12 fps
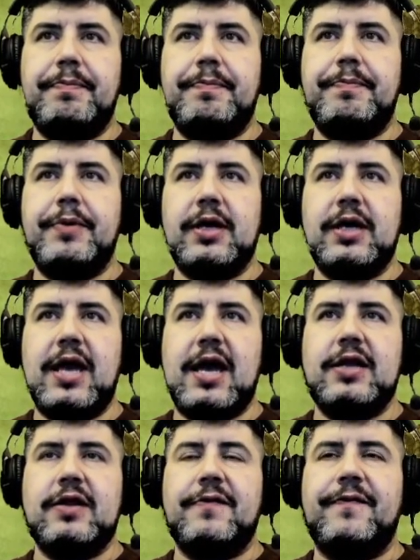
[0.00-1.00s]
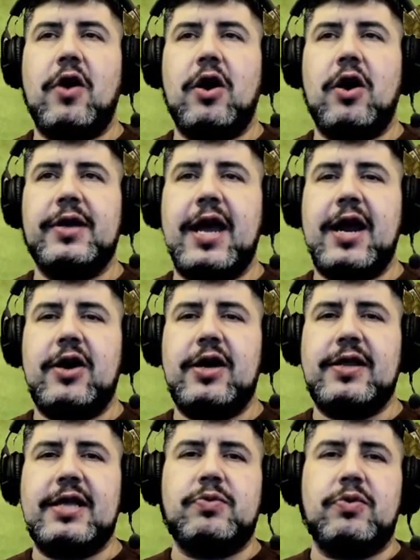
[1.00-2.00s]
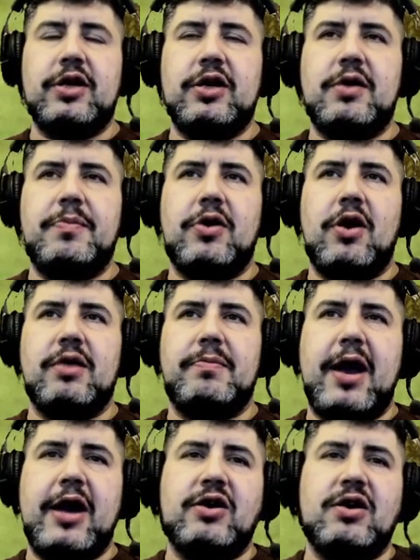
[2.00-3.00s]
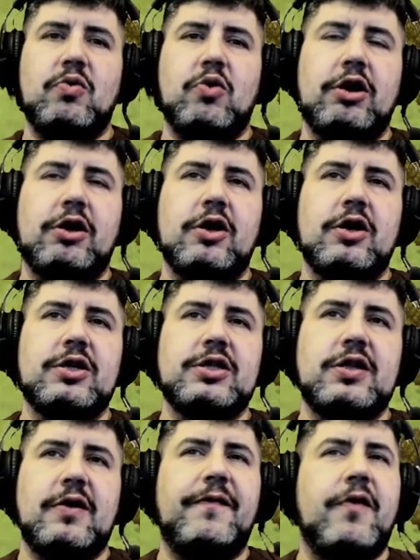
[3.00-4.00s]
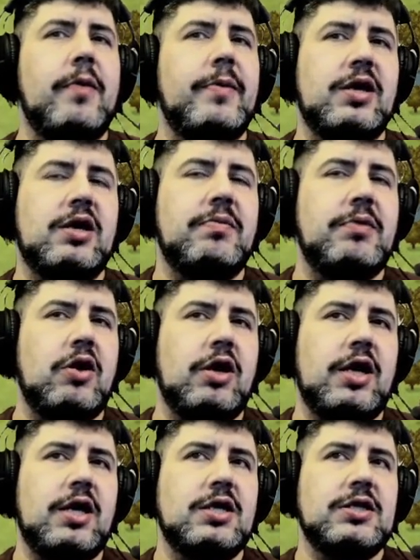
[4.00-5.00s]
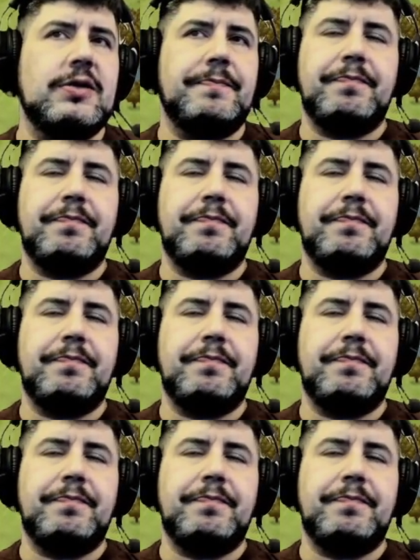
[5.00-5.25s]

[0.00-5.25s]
But yeah, in the farming area, that's where you could put all the migrant workers and the farming communities.